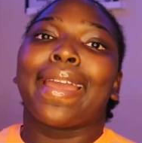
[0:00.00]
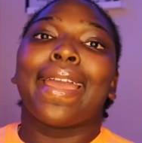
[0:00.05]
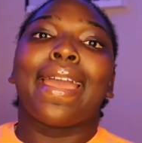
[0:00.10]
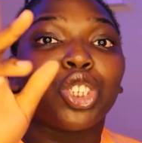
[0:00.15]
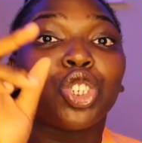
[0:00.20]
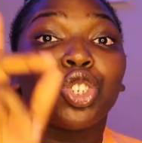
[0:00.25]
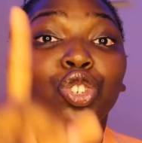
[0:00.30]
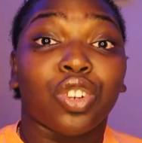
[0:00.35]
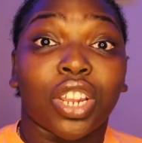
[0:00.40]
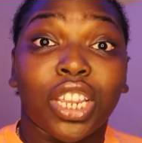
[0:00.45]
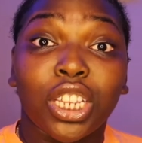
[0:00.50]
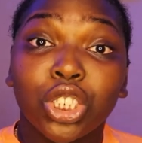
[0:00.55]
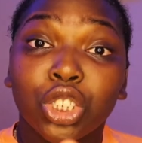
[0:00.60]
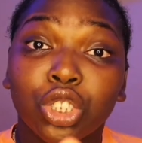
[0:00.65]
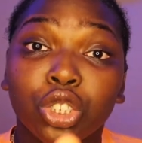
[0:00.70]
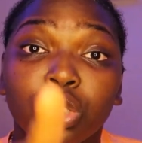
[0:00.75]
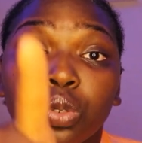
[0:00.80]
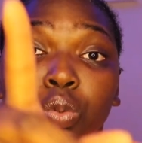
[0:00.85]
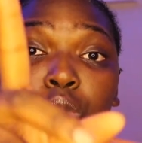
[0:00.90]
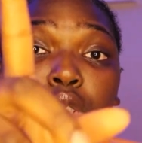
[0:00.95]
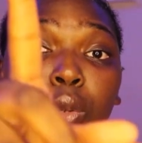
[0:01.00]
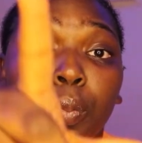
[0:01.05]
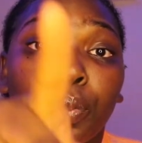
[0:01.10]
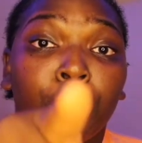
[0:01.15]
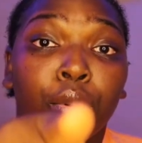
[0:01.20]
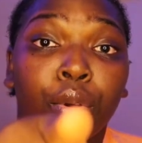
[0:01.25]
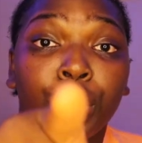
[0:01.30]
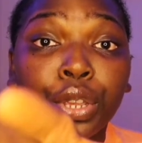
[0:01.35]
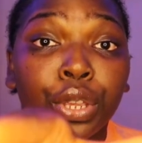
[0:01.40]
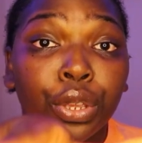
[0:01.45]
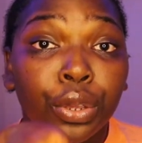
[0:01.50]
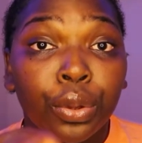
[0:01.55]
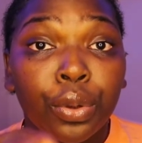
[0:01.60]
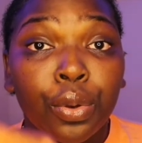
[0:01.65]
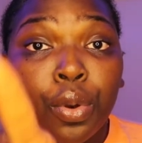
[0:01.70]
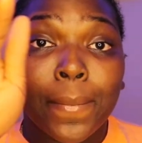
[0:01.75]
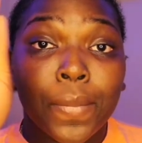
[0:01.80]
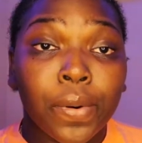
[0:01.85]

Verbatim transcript: Strangers will support you